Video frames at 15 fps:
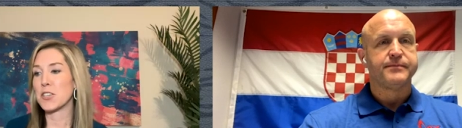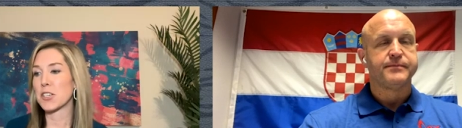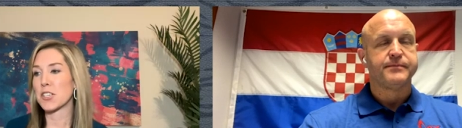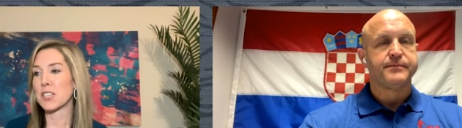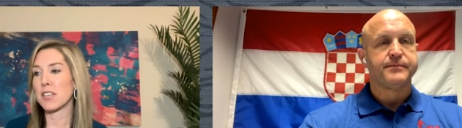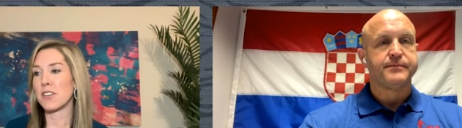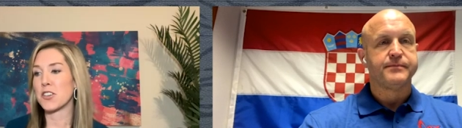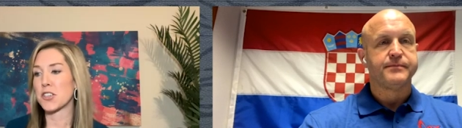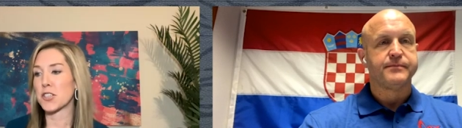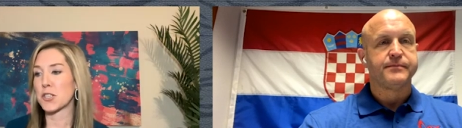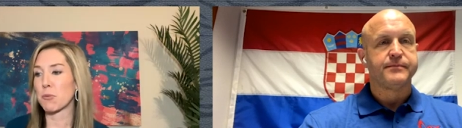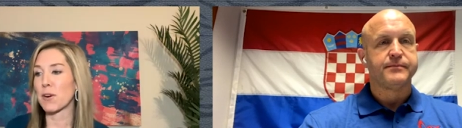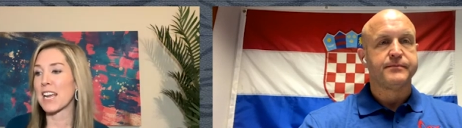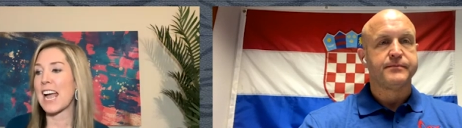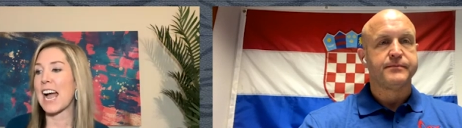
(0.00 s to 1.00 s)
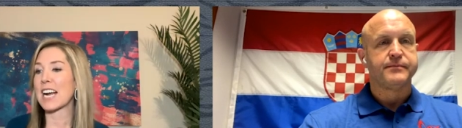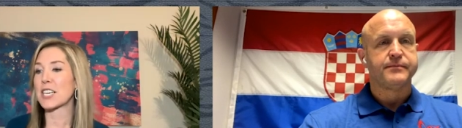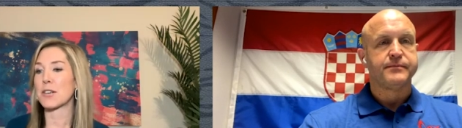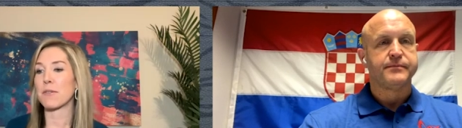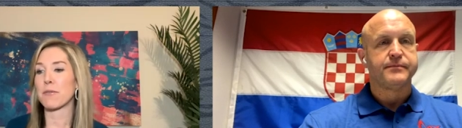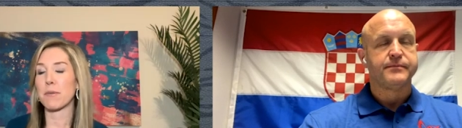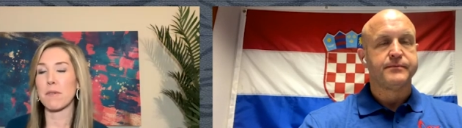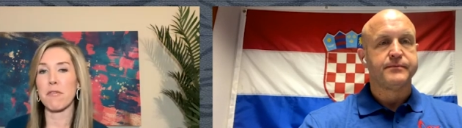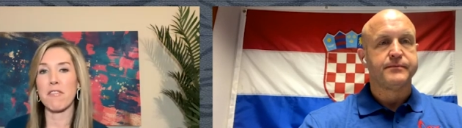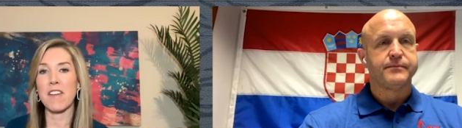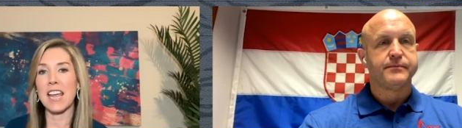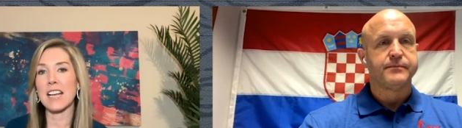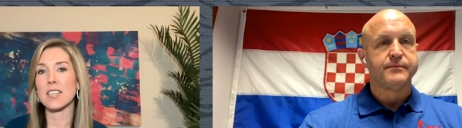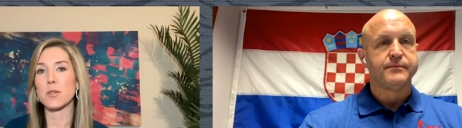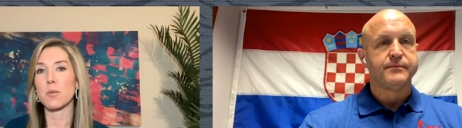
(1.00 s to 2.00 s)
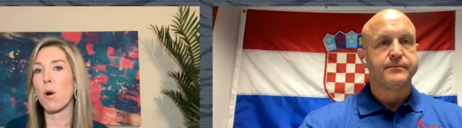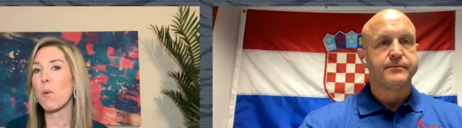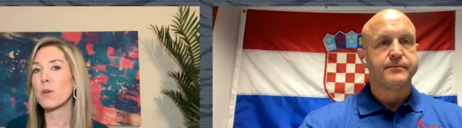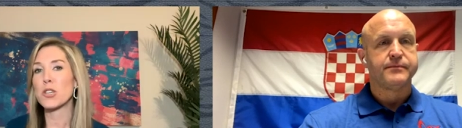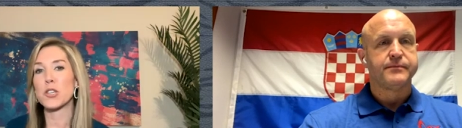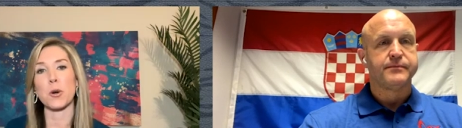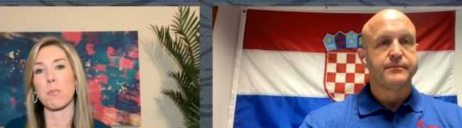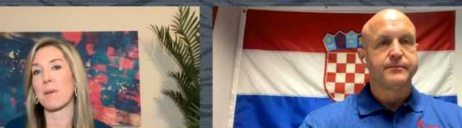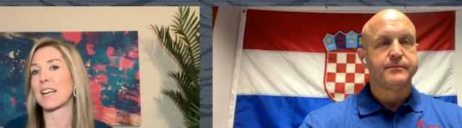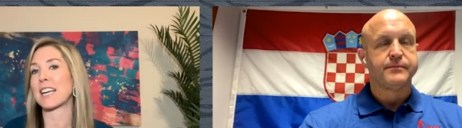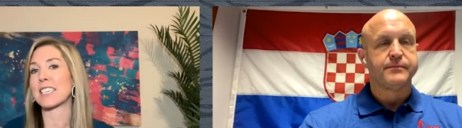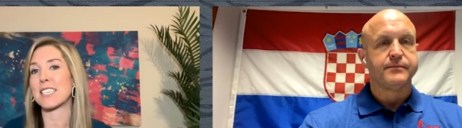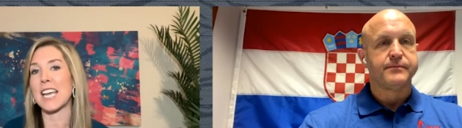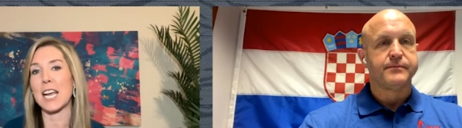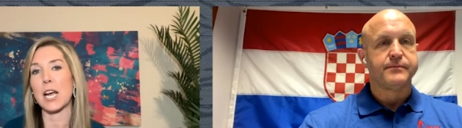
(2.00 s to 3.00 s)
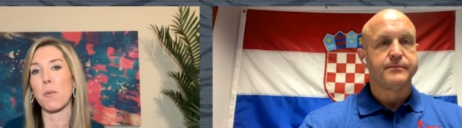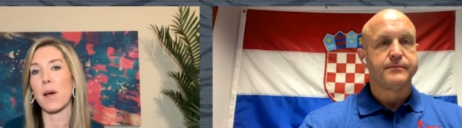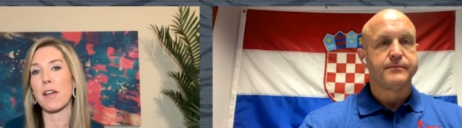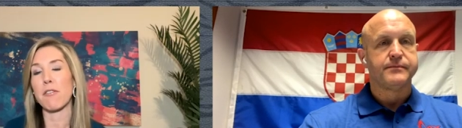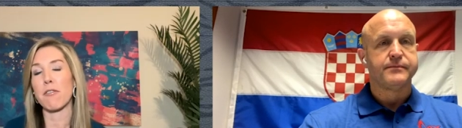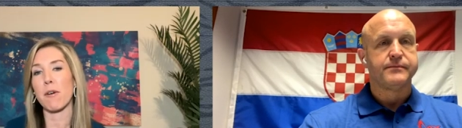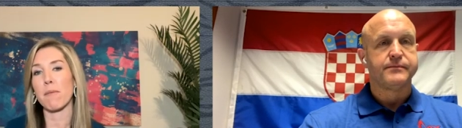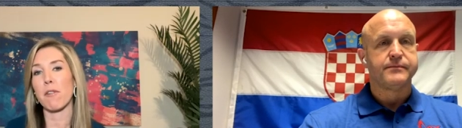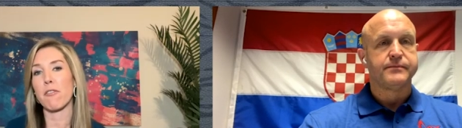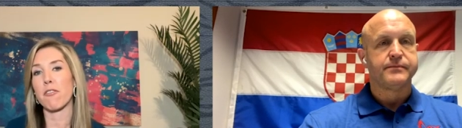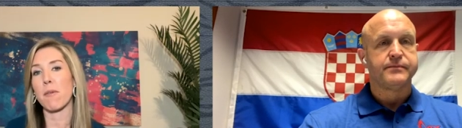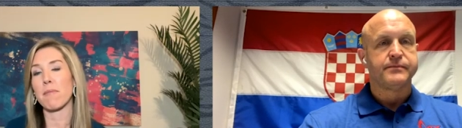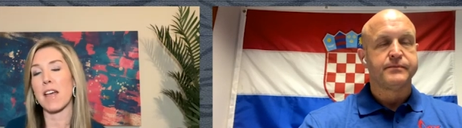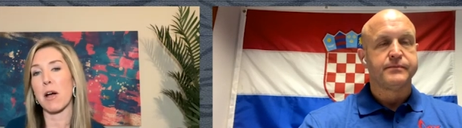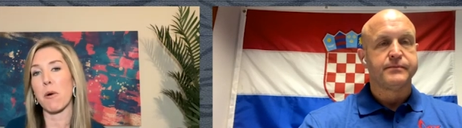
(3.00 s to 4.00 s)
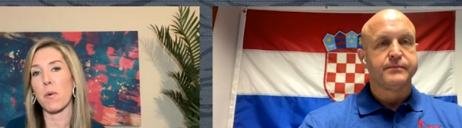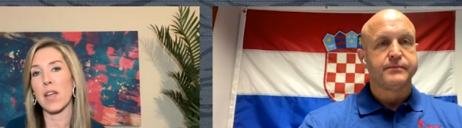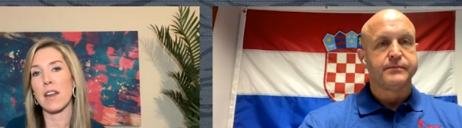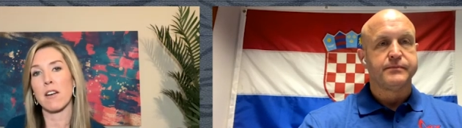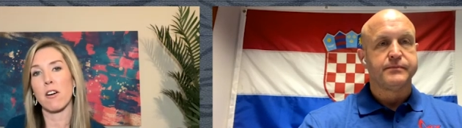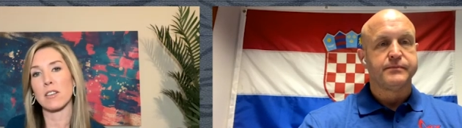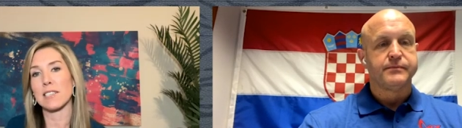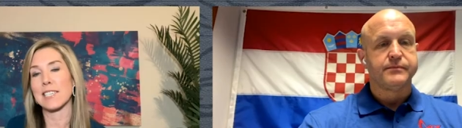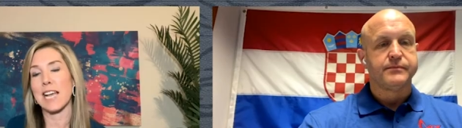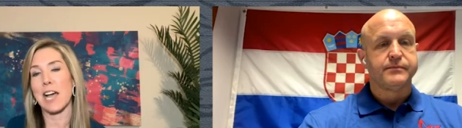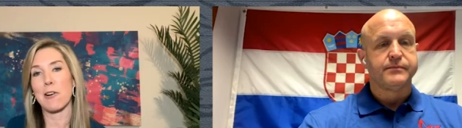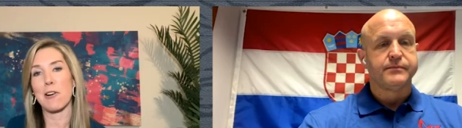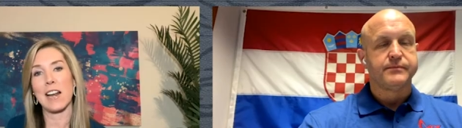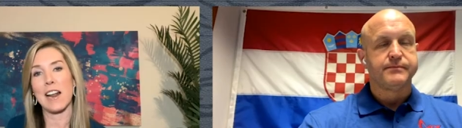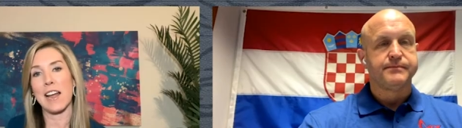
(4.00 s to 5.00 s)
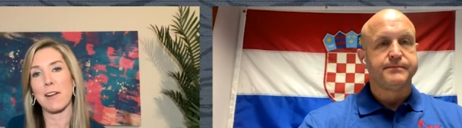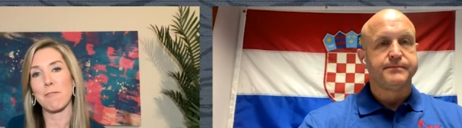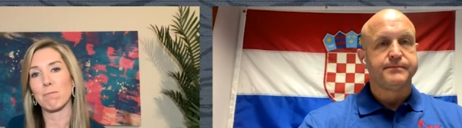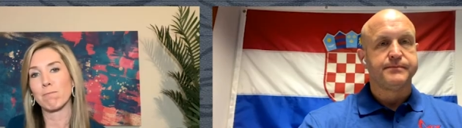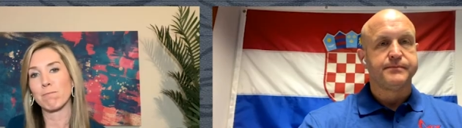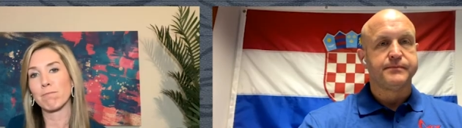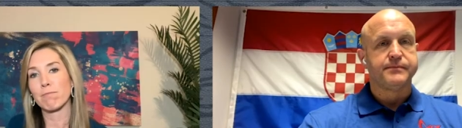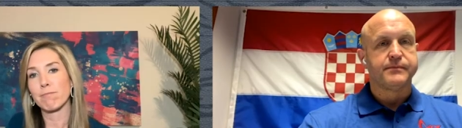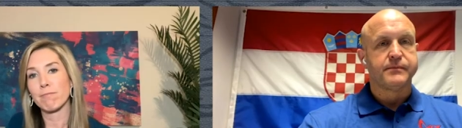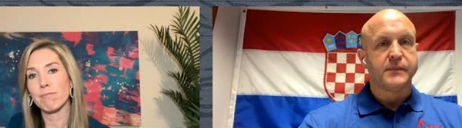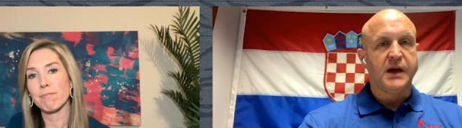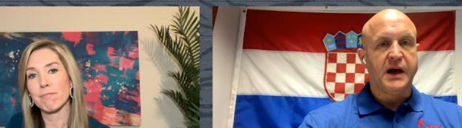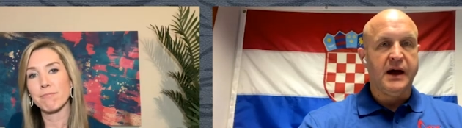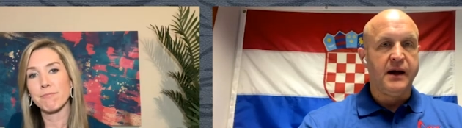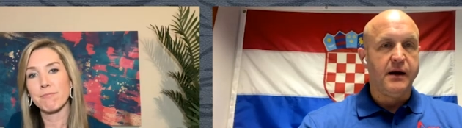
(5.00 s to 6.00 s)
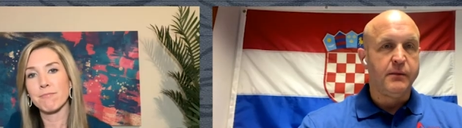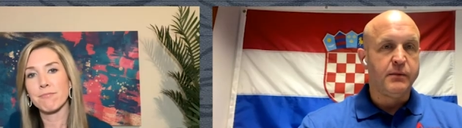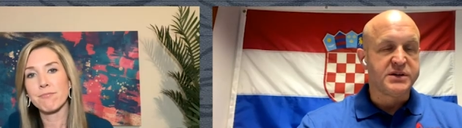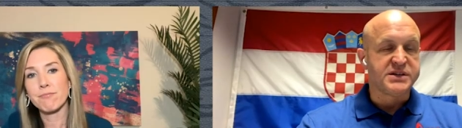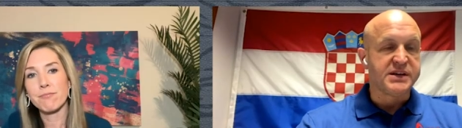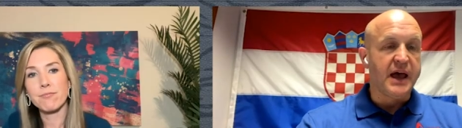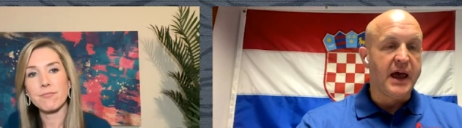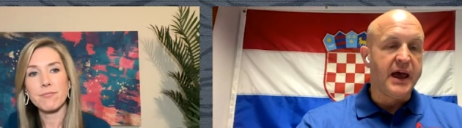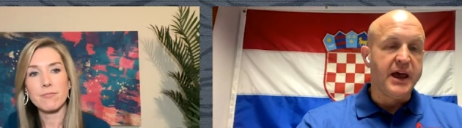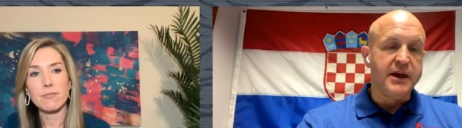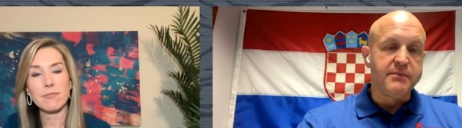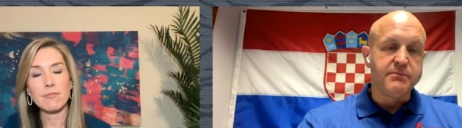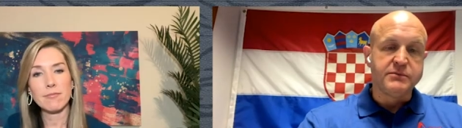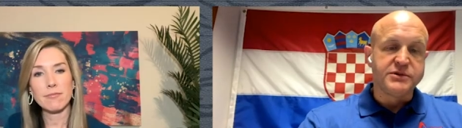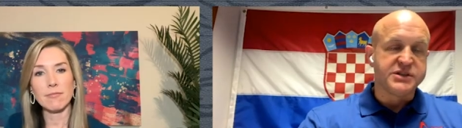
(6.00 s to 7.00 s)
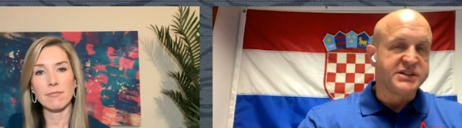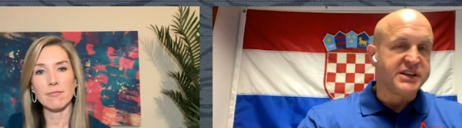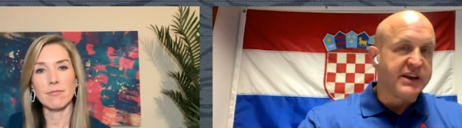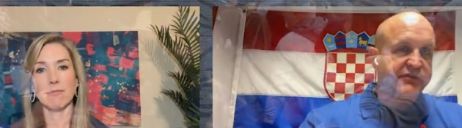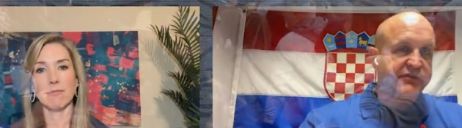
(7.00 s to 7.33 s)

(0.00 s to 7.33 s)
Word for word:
Speaker 1: just just the reaction from the fans. What was your biggest takeaway from from that win on Saturday night?
Speaker 2: I would say just the